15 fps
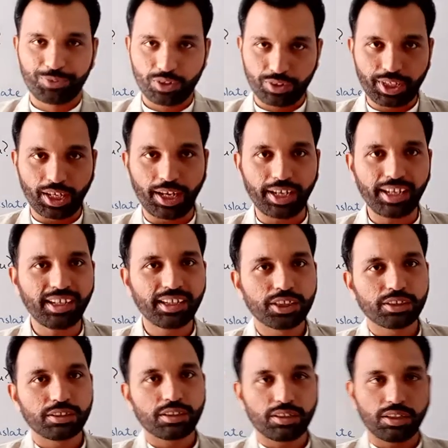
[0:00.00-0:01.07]
Okay,
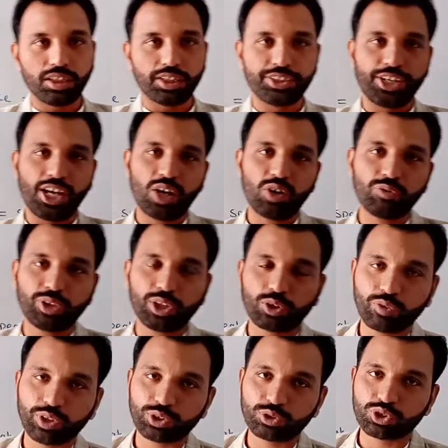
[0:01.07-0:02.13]
now we are
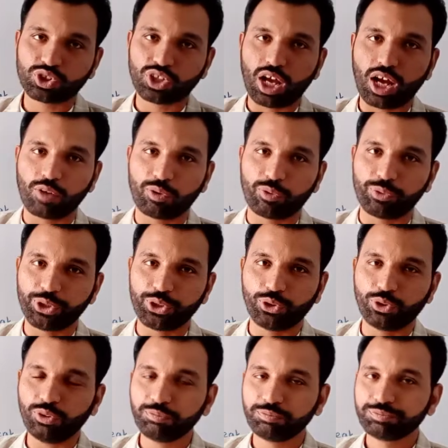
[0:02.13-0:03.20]
going to start our video